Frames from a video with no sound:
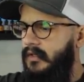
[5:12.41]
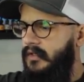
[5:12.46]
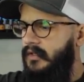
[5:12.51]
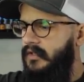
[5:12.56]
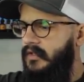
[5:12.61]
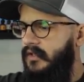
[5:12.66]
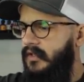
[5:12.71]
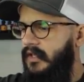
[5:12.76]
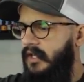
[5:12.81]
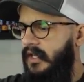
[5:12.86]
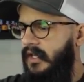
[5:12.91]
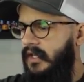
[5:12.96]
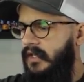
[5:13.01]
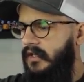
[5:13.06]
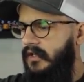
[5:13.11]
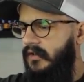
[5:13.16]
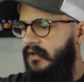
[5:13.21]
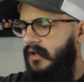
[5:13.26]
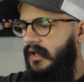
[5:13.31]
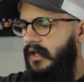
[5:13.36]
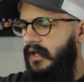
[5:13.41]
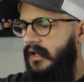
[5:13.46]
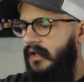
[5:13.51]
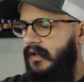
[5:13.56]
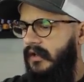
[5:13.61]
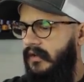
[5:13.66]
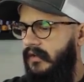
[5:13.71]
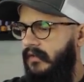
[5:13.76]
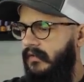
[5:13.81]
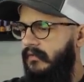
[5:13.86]
So then you
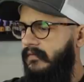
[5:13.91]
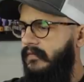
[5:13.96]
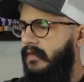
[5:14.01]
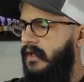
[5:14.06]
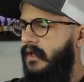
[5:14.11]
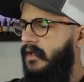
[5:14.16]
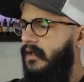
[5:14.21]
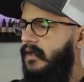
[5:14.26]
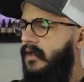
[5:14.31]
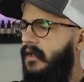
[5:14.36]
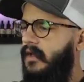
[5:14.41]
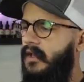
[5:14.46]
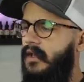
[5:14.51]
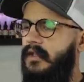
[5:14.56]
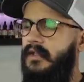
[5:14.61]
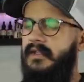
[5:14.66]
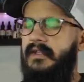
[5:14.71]
have uh,